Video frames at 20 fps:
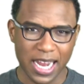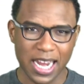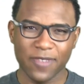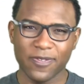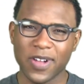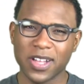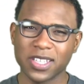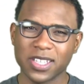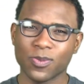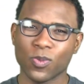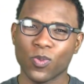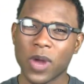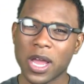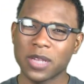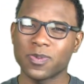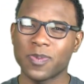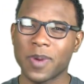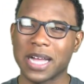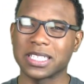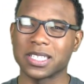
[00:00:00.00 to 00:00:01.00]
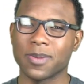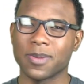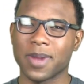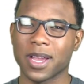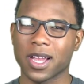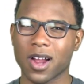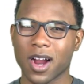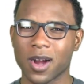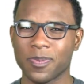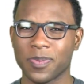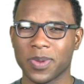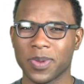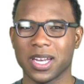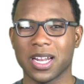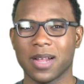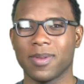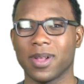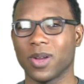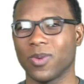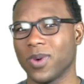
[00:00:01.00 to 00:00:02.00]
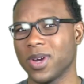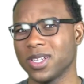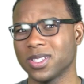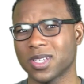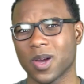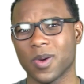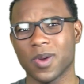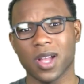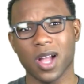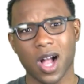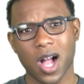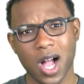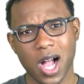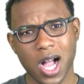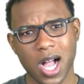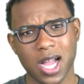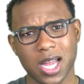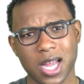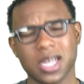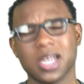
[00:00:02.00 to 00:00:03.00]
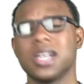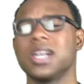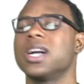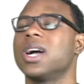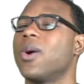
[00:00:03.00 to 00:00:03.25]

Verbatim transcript: and I found some wet spots on my carpet, and I'm like, what is going on?